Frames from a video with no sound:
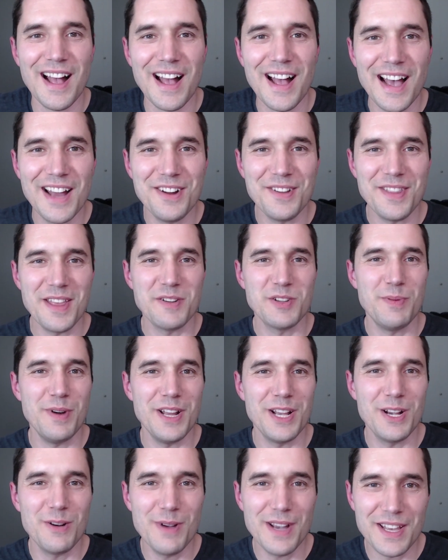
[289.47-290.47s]
I know that was pretty
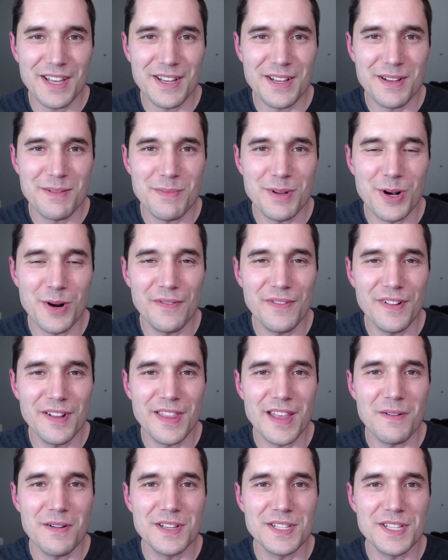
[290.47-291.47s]
quick, but hopefully
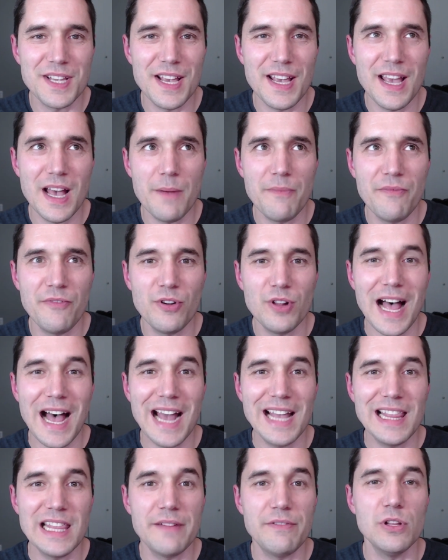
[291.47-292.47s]
that was a helpful
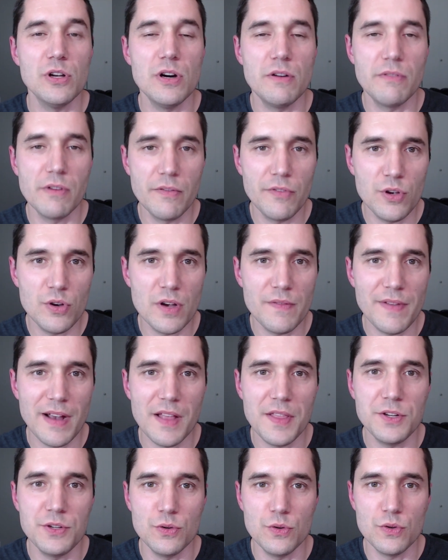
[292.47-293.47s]
high-level overview of how
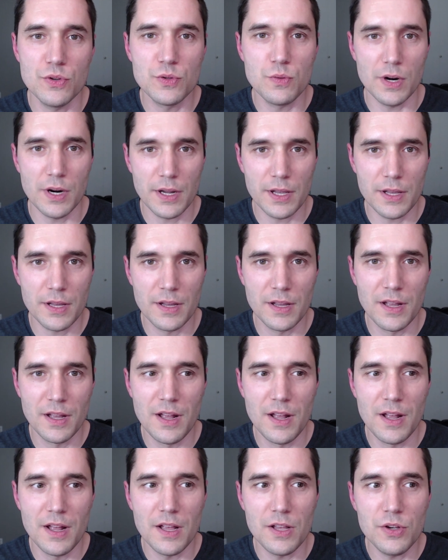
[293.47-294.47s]
the tools work.
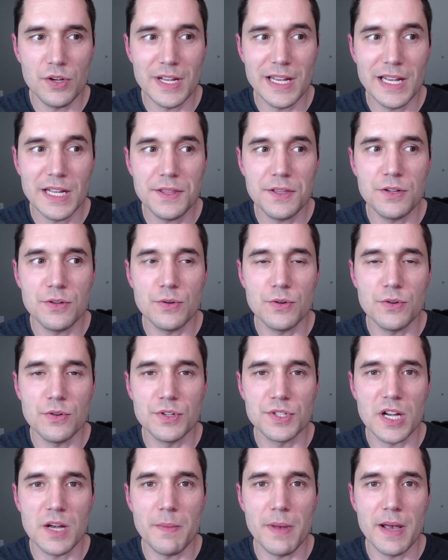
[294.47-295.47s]
You can get the tools
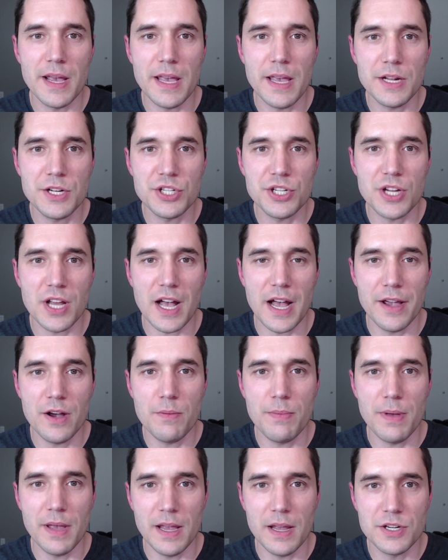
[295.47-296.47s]
on my itch.io
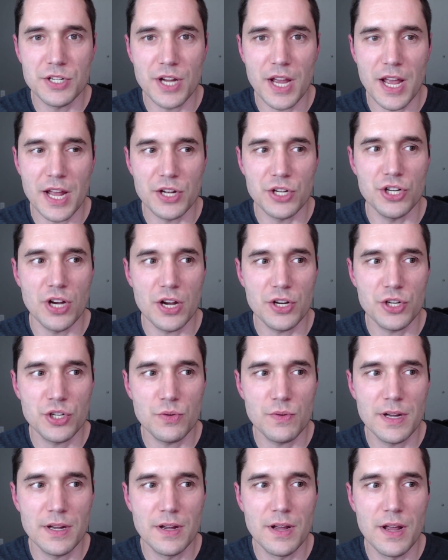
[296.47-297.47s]
page at
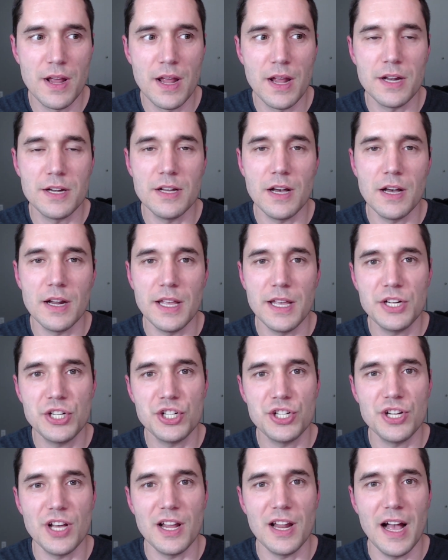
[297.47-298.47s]

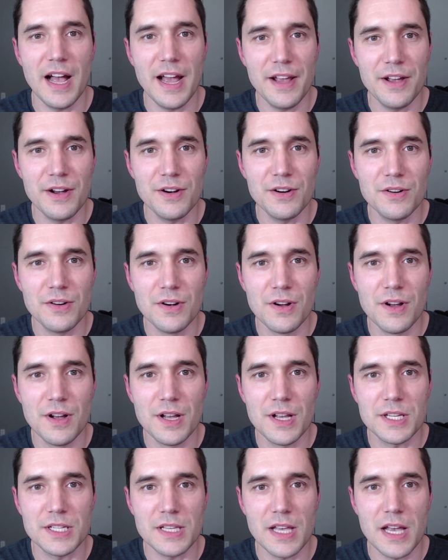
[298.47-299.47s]
joshua.itch.io
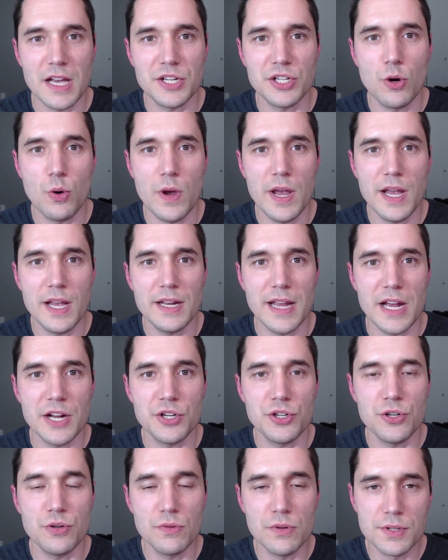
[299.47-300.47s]
slash quake
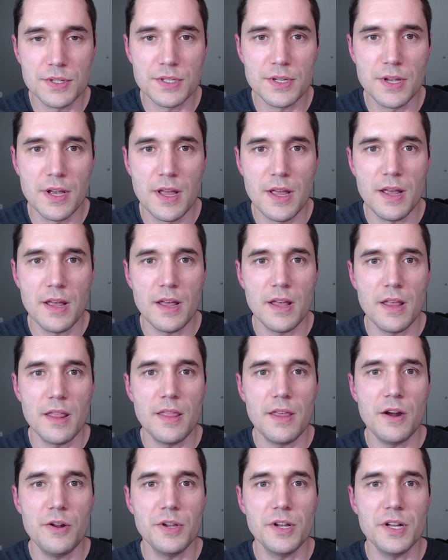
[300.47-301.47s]
tools.
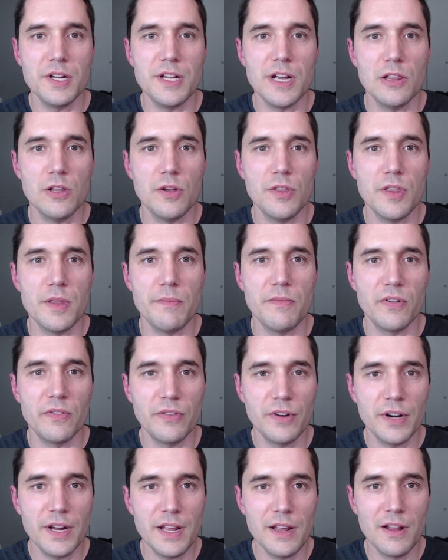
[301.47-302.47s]
There you can download them for
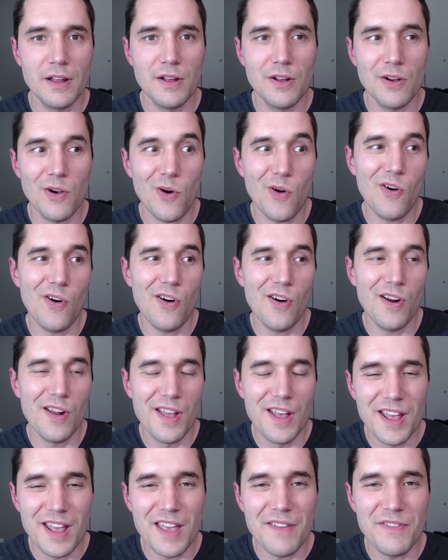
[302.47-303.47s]
free, or
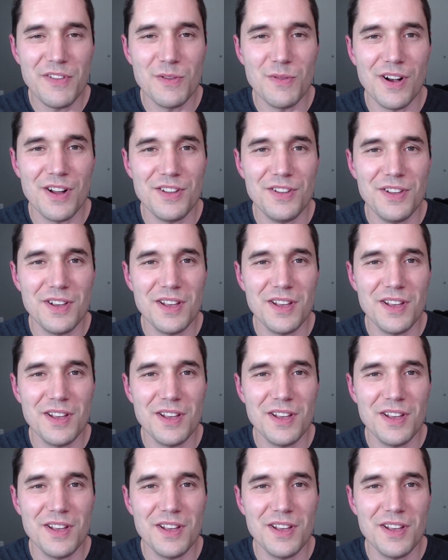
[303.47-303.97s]
if you want, you